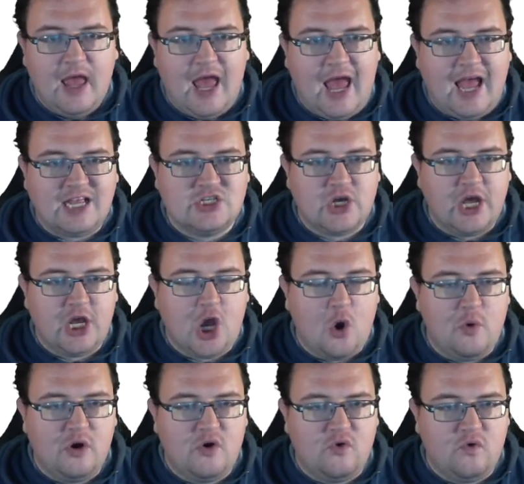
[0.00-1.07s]
As I go
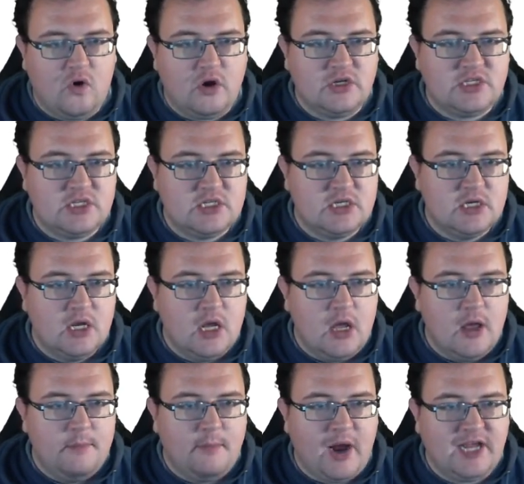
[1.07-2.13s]
across,
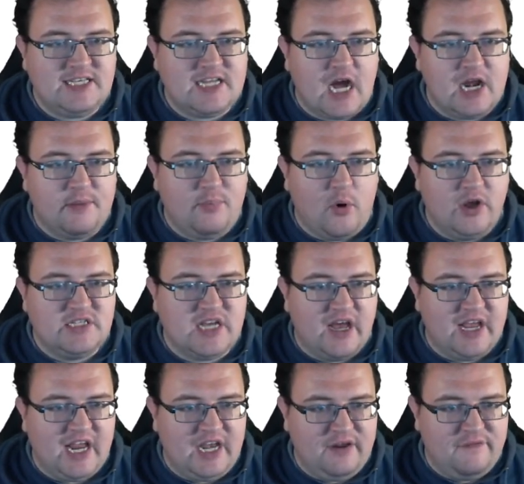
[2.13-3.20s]
my data points are
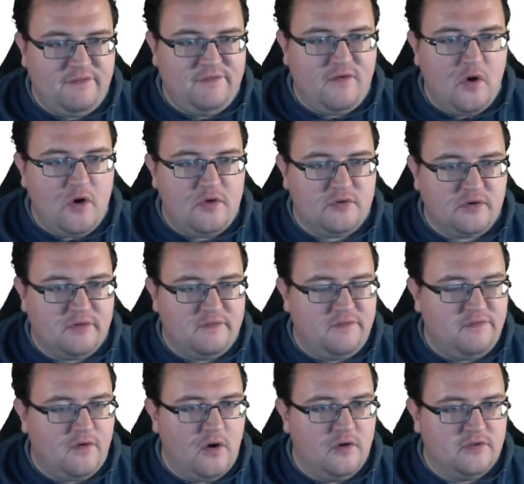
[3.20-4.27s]
getting further and
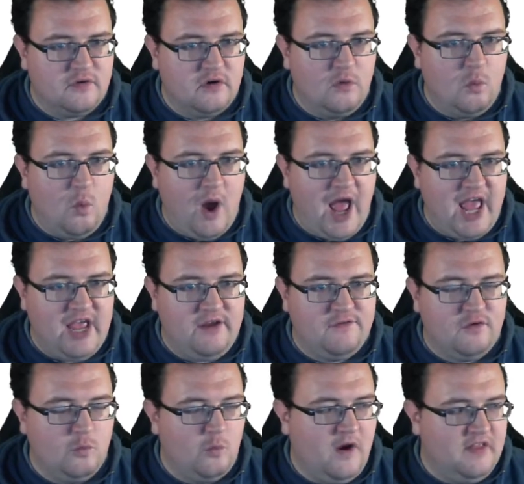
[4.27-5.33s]
further away
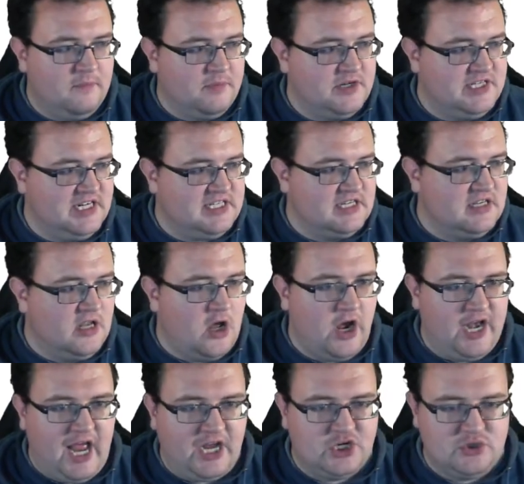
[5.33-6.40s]
from where the predicted line
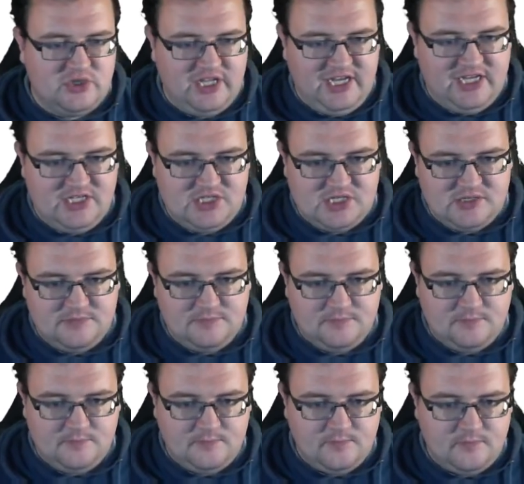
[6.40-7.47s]
actually is.
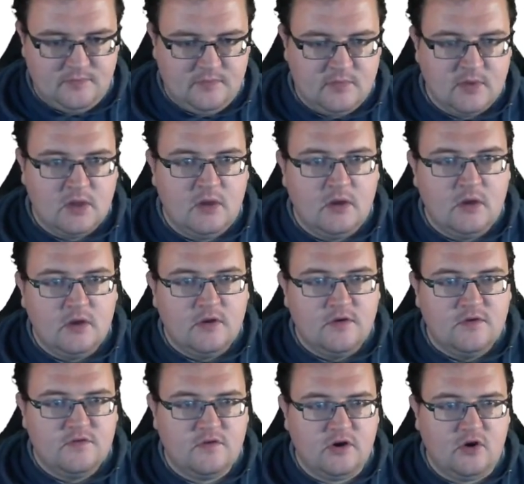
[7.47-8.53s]

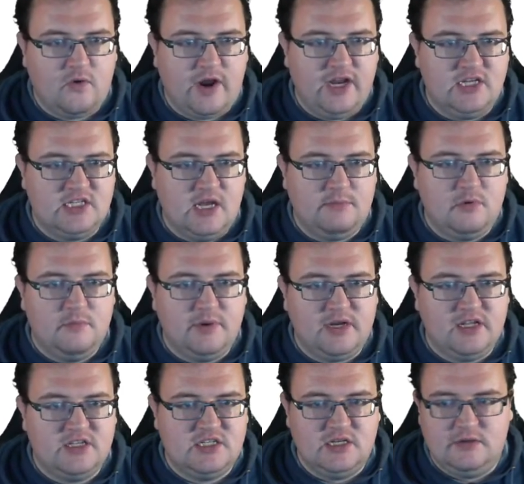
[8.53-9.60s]
It's not a great example, but
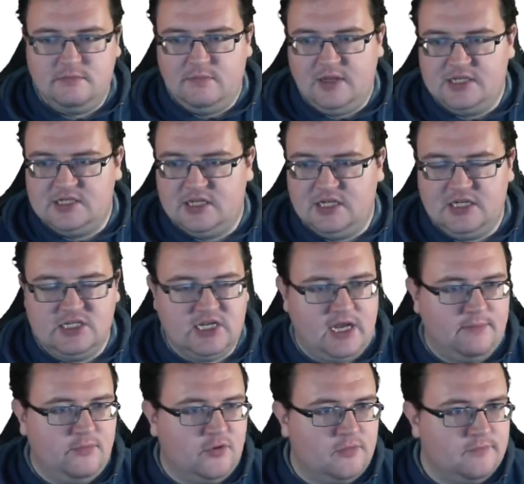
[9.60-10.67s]
it's an
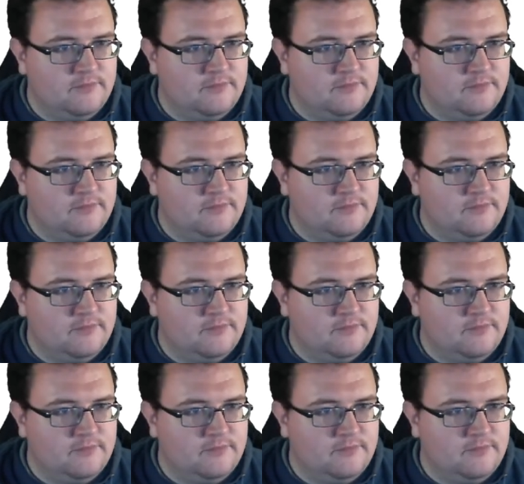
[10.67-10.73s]
example.